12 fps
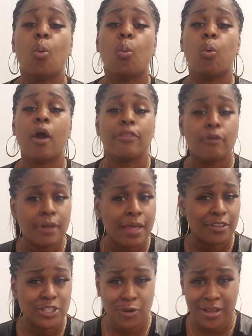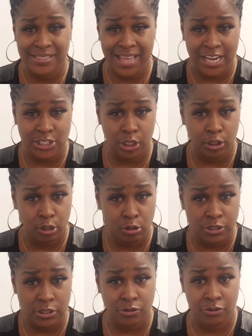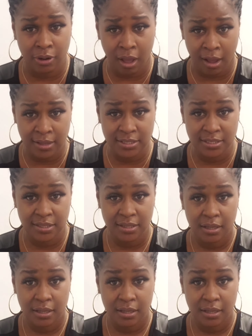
whether or not the transaction closes or not.